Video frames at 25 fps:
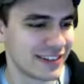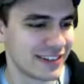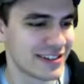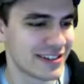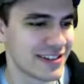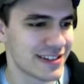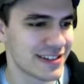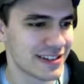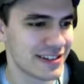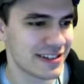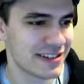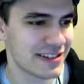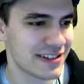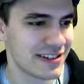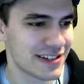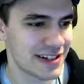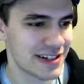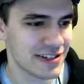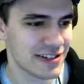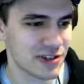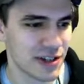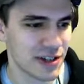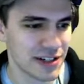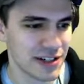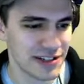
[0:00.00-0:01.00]
See, this
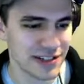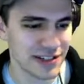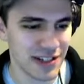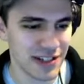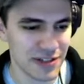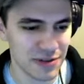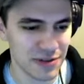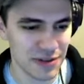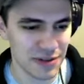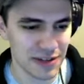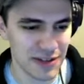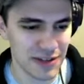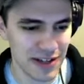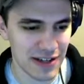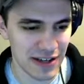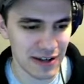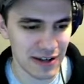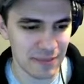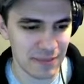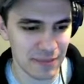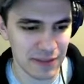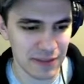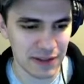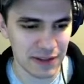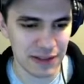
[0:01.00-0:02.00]
guy's trying to schedule a
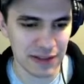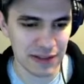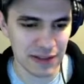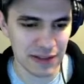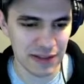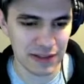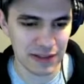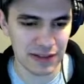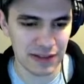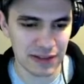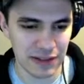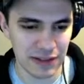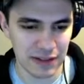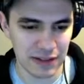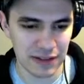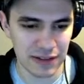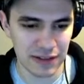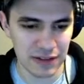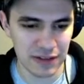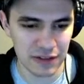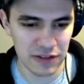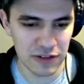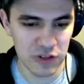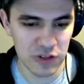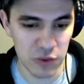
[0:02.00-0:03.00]
time.
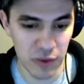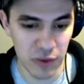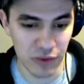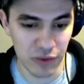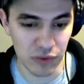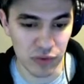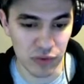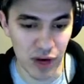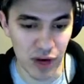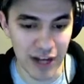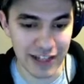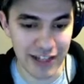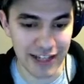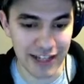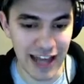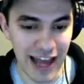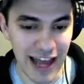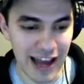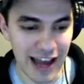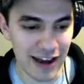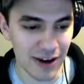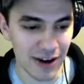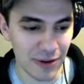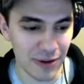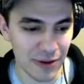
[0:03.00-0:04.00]
Do it right
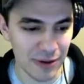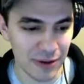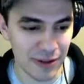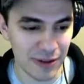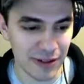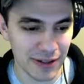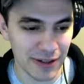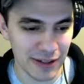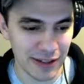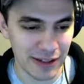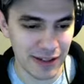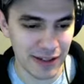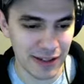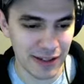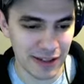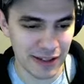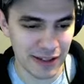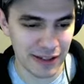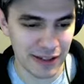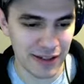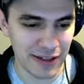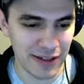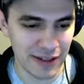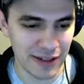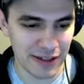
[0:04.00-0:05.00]
now.
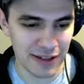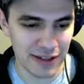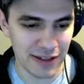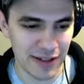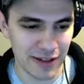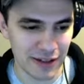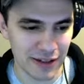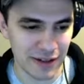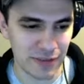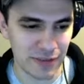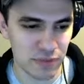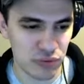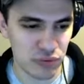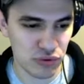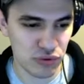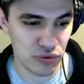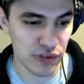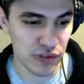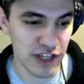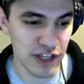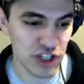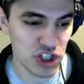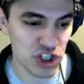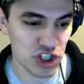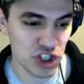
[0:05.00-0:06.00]

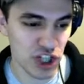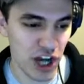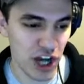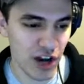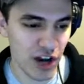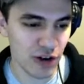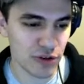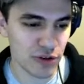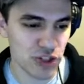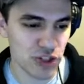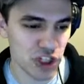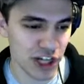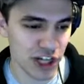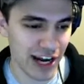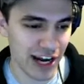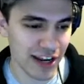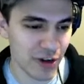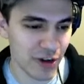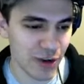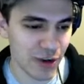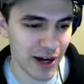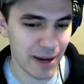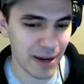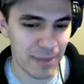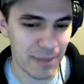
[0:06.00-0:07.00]
Pre-show. Should I
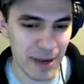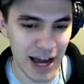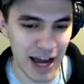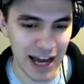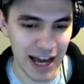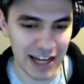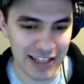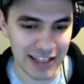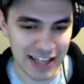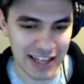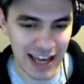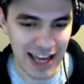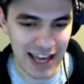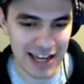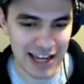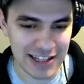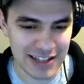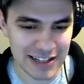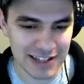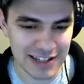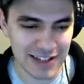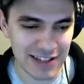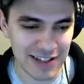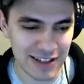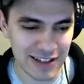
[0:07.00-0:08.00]
go on a
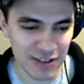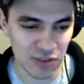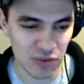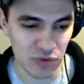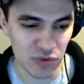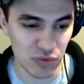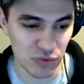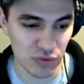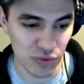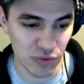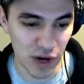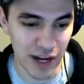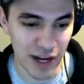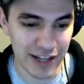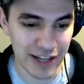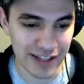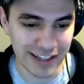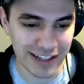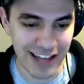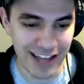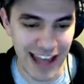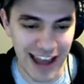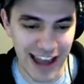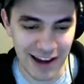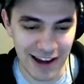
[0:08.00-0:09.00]
podcast right
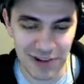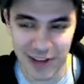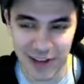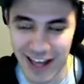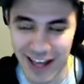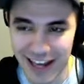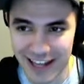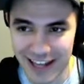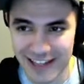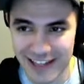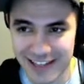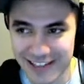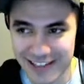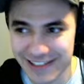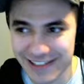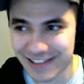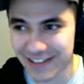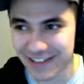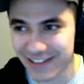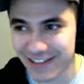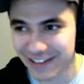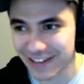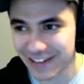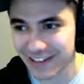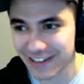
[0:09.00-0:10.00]
now, guys?
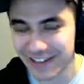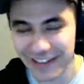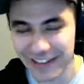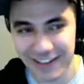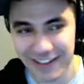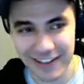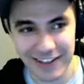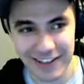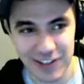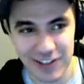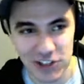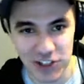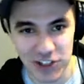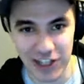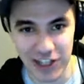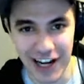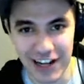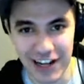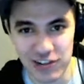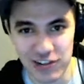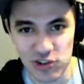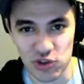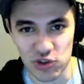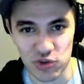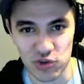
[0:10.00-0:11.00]
Should
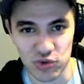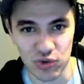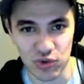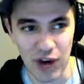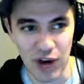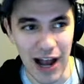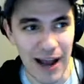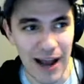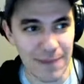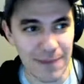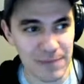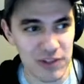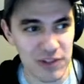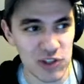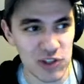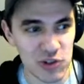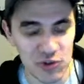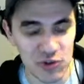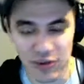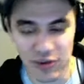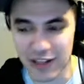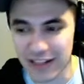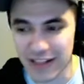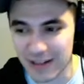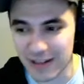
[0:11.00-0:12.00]
I drop
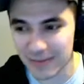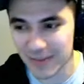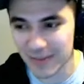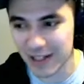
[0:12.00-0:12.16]
stream